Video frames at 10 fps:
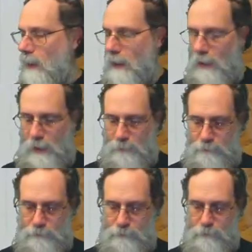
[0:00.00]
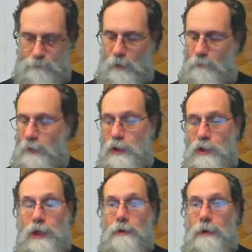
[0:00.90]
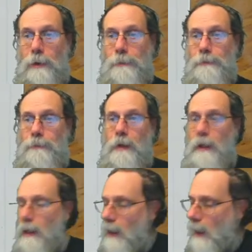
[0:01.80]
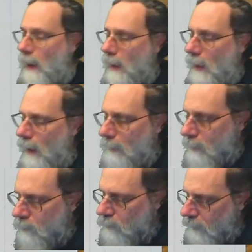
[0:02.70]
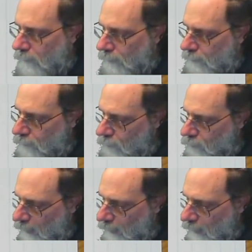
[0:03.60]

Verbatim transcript: um, function generator. I'm going to run it through